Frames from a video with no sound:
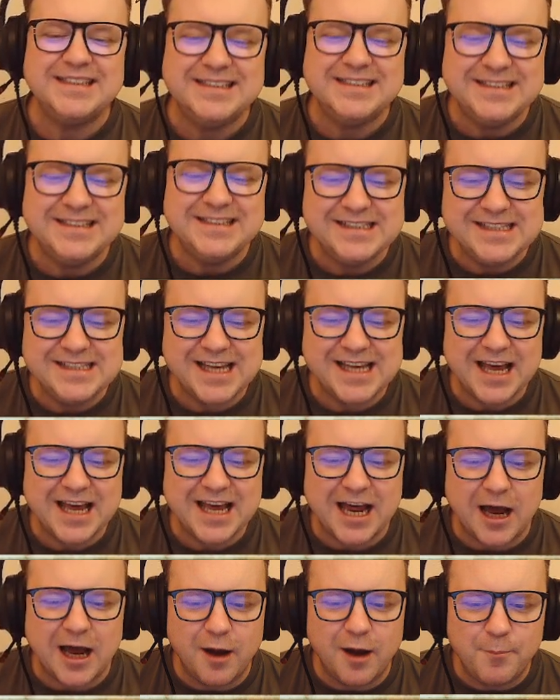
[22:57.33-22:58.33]

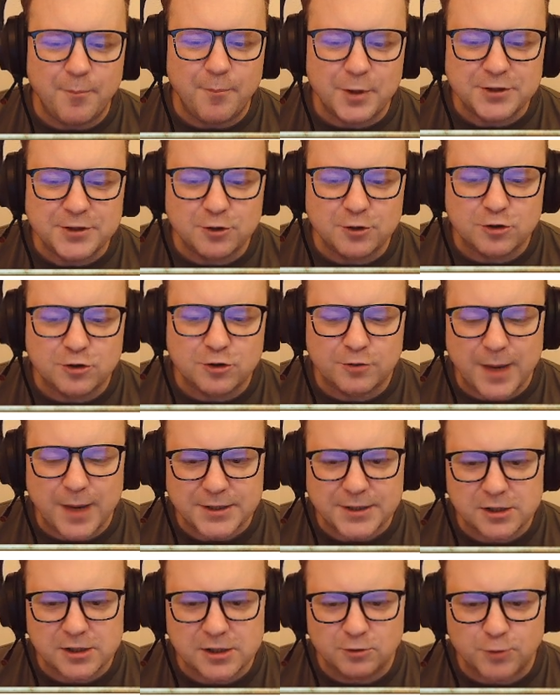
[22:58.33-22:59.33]
Yeah, but your
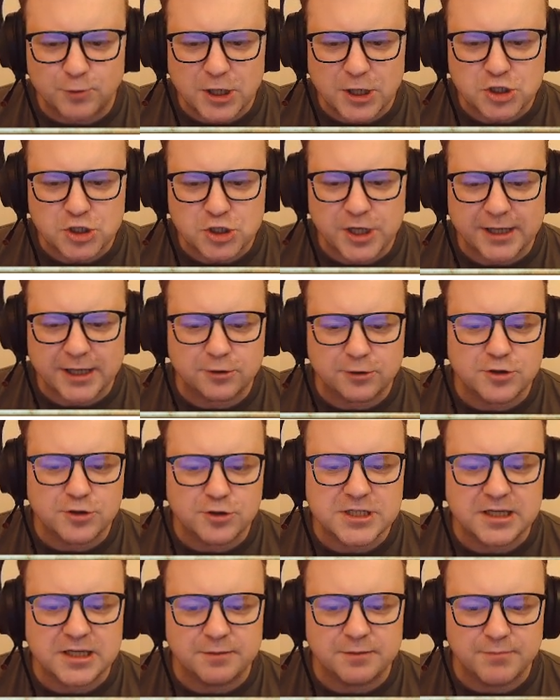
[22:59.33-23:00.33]
grammatical range and
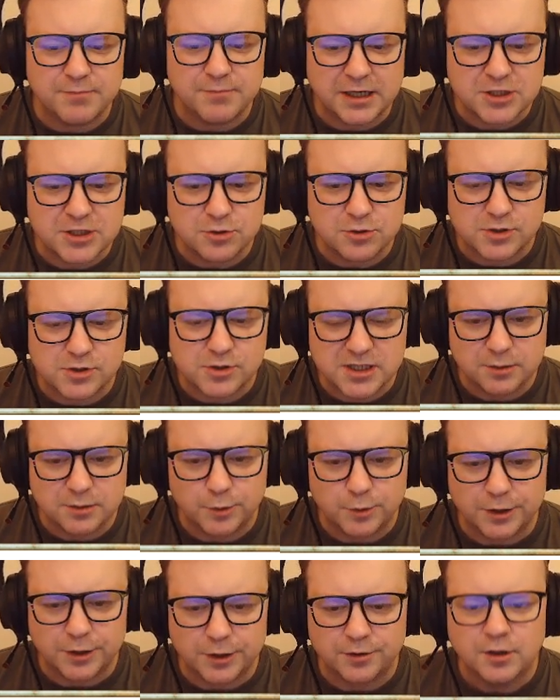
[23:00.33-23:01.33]
accuracy makes you
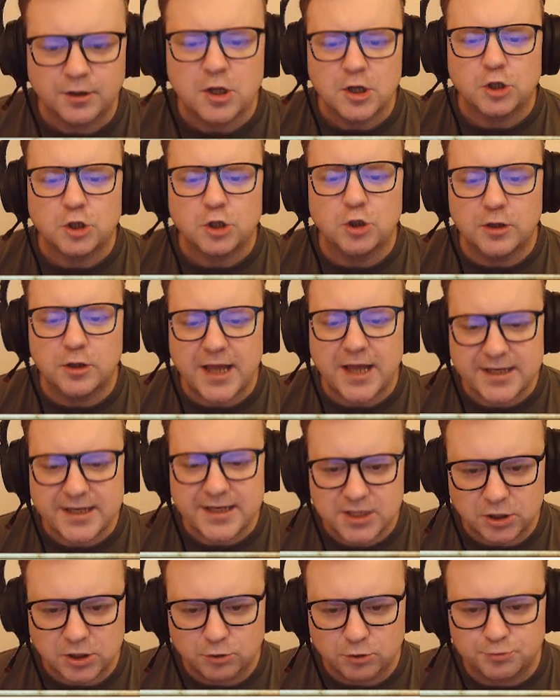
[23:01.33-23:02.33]
C1. Your
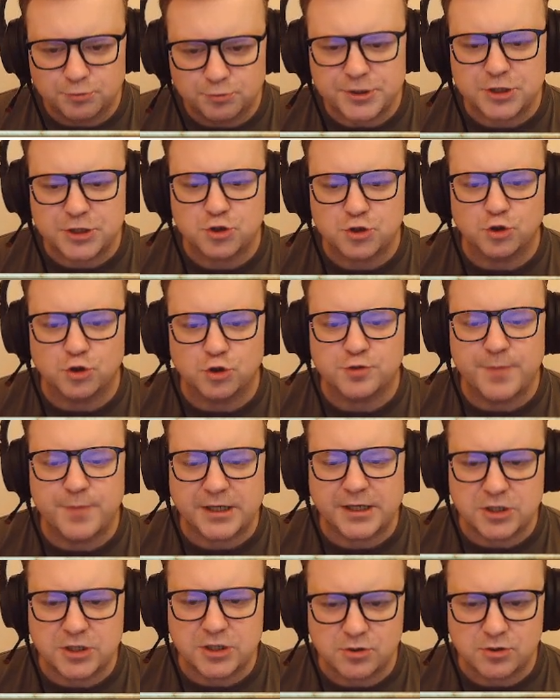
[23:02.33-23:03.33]
lexical resource
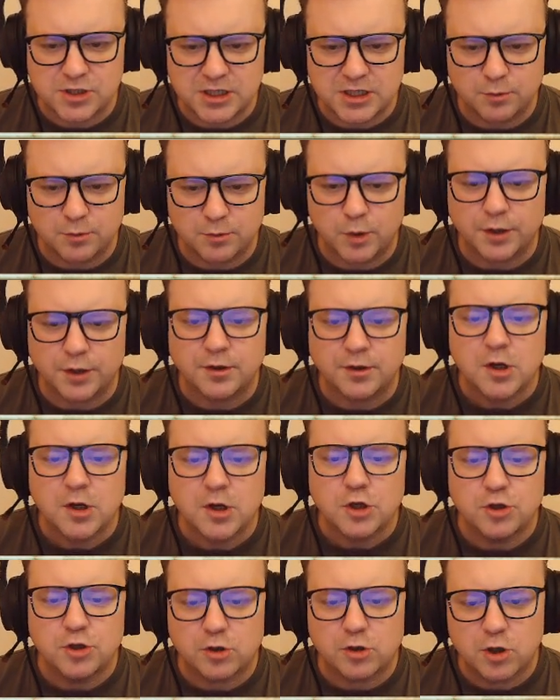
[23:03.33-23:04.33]
makes you C1.
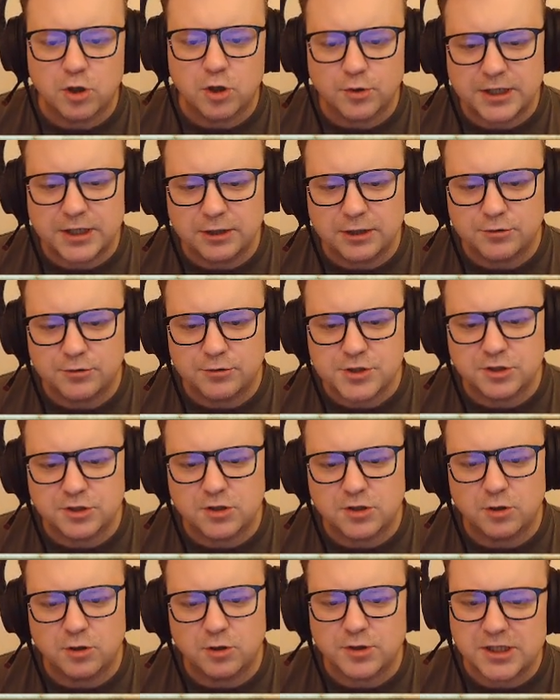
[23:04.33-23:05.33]
Your coherence and
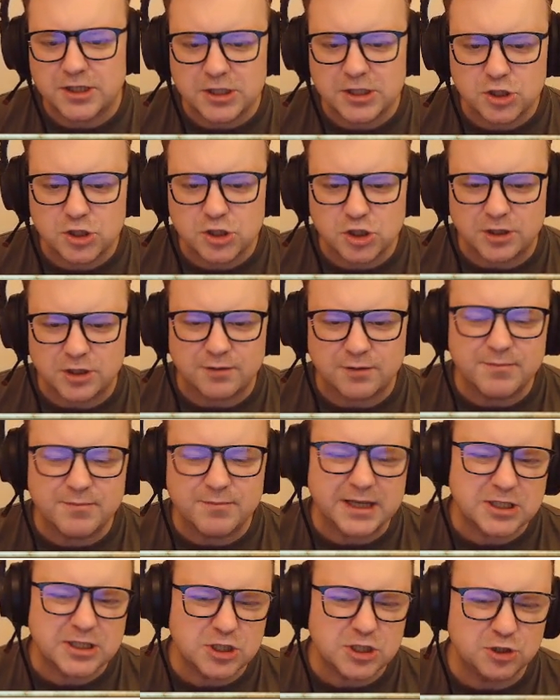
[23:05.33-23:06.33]
cohesion
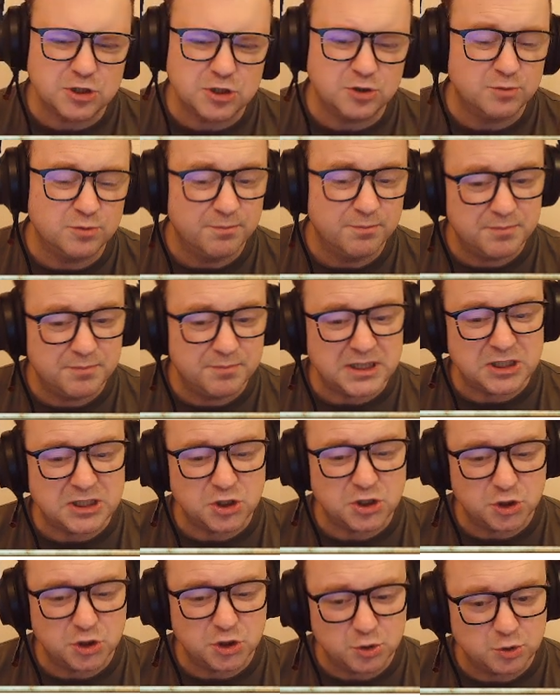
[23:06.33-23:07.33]
makes you
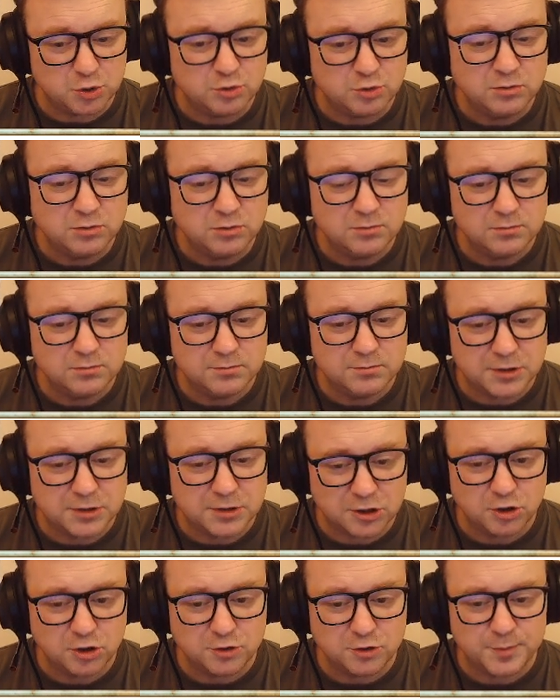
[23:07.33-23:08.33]
B2,
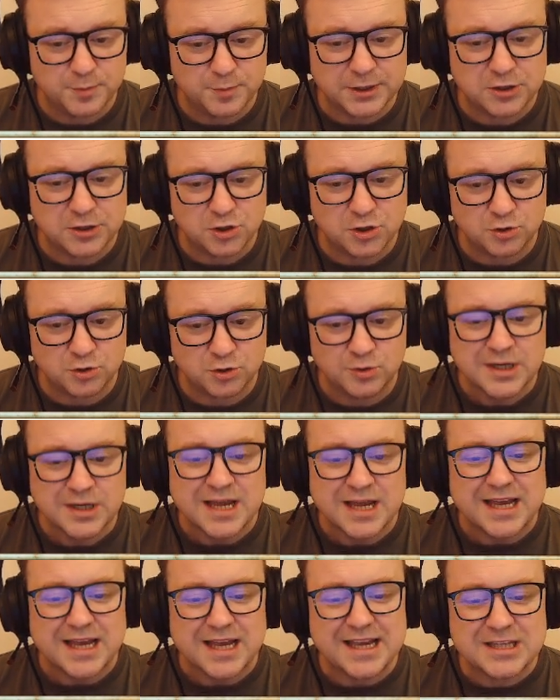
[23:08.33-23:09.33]
but good B2.
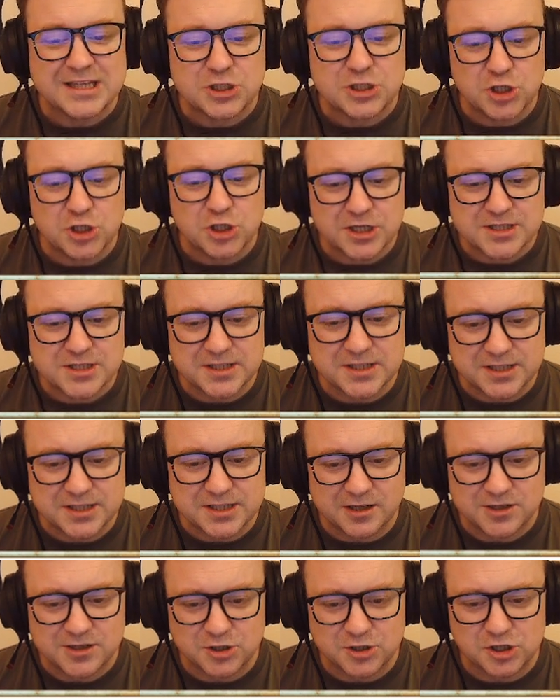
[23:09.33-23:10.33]
It's just the
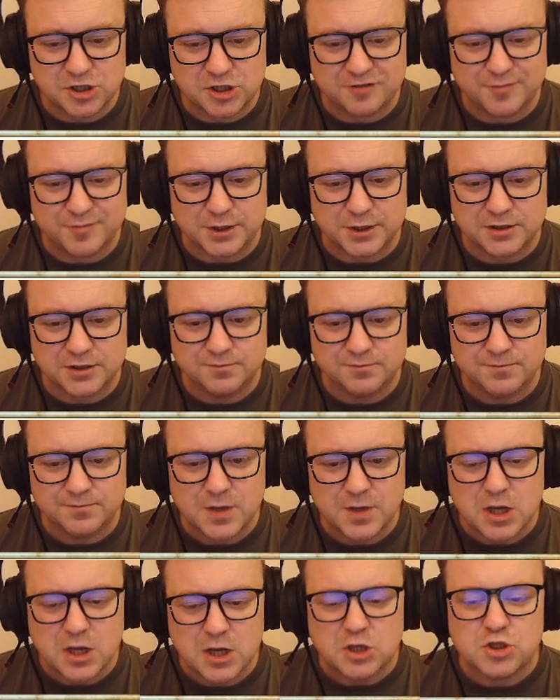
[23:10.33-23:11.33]
task achievement.
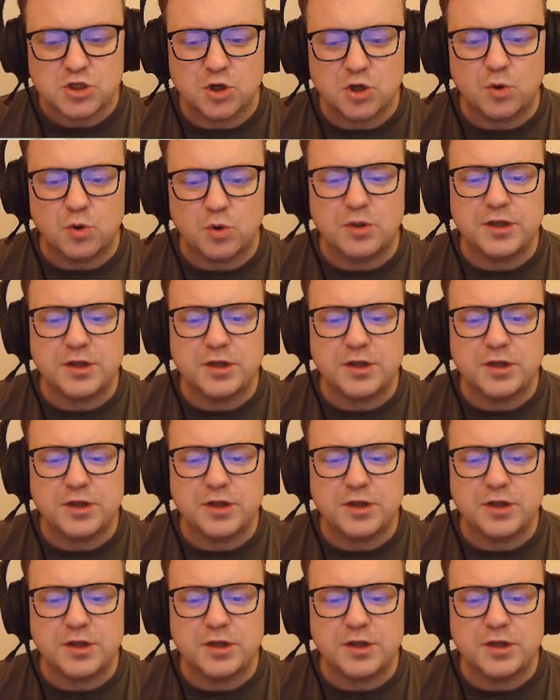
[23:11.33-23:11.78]
So